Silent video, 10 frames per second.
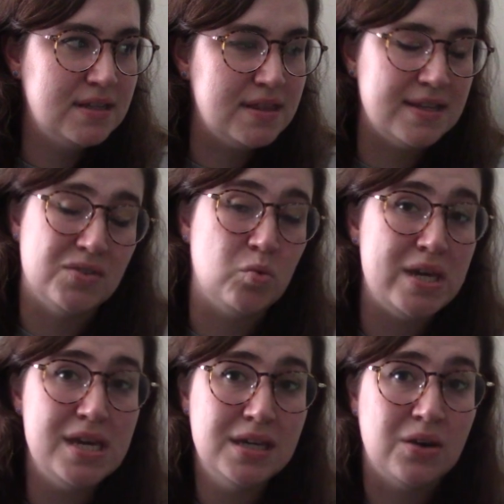this
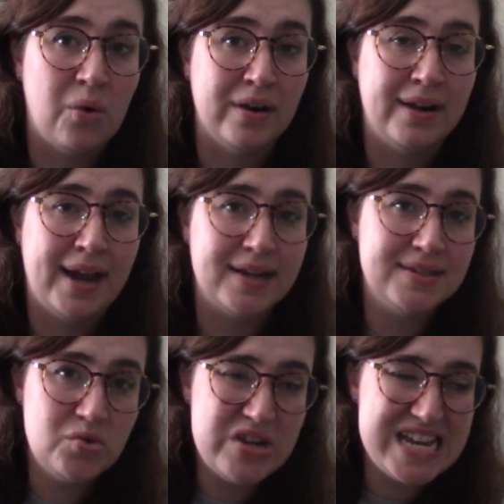week or
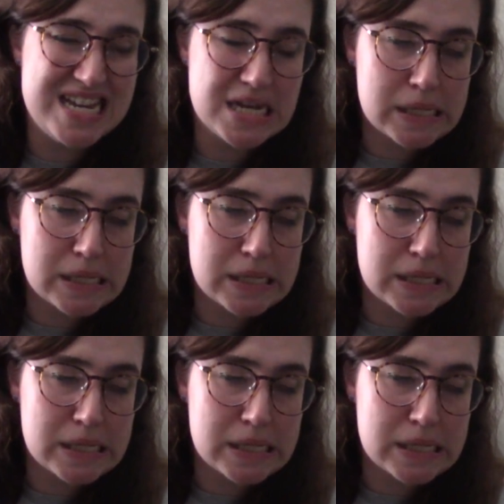next week.